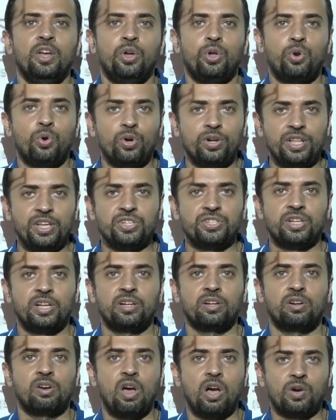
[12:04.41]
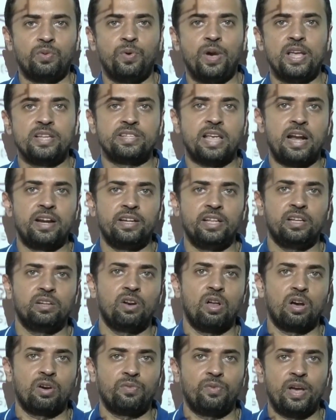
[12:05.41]
rotation clockwise,
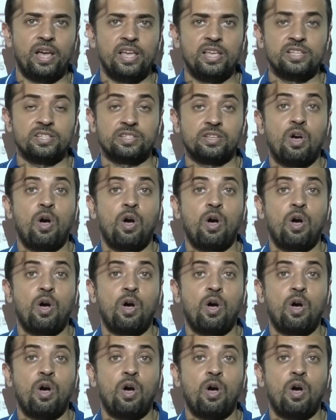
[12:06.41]
anti-clockwise,